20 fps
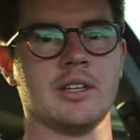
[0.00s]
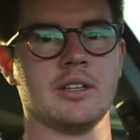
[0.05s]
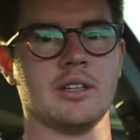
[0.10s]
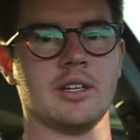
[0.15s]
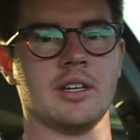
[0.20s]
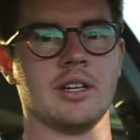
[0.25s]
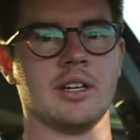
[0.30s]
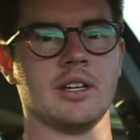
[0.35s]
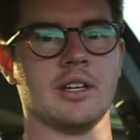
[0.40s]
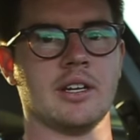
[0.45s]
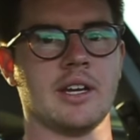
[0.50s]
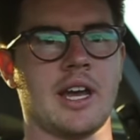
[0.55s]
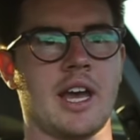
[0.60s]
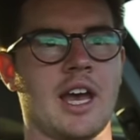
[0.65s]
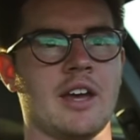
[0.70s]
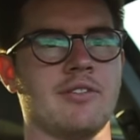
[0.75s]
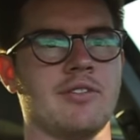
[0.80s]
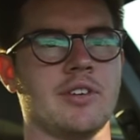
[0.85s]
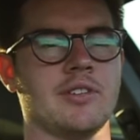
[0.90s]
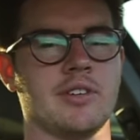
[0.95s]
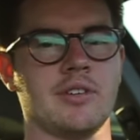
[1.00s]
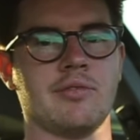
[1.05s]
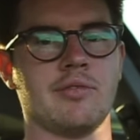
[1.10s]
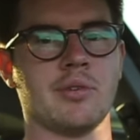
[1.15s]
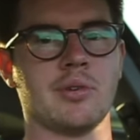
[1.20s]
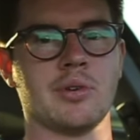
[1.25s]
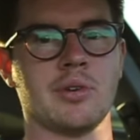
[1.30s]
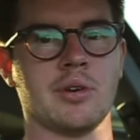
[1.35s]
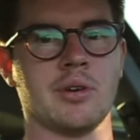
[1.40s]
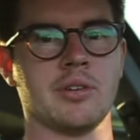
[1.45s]

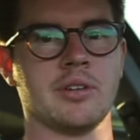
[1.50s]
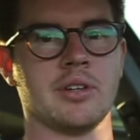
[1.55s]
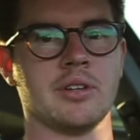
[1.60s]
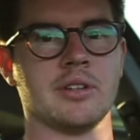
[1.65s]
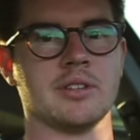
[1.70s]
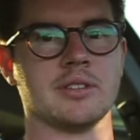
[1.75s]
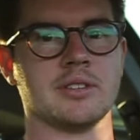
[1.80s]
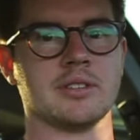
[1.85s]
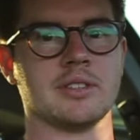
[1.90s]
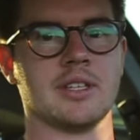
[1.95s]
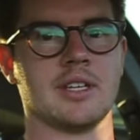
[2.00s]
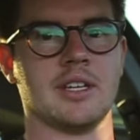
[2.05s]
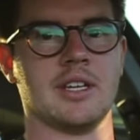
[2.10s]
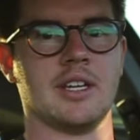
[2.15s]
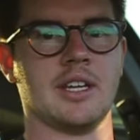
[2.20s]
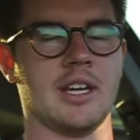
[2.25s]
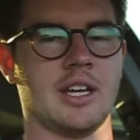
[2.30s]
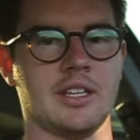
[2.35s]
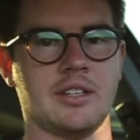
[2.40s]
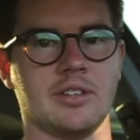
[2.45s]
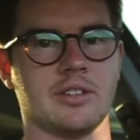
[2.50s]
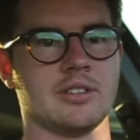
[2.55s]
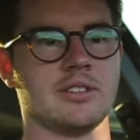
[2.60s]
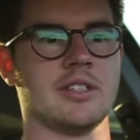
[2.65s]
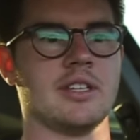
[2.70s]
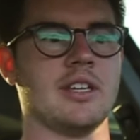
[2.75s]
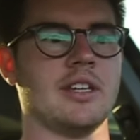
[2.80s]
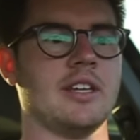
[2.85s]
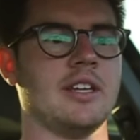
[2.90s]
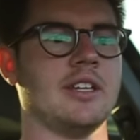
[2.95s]
N54 owners in your
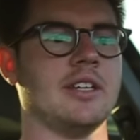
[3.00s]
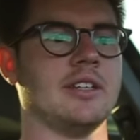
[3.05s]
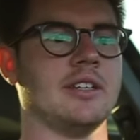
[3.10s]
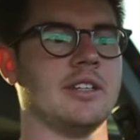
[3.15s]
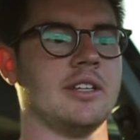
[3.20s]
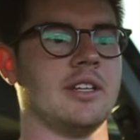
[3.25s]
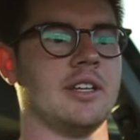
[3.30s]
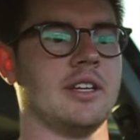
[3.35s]
city,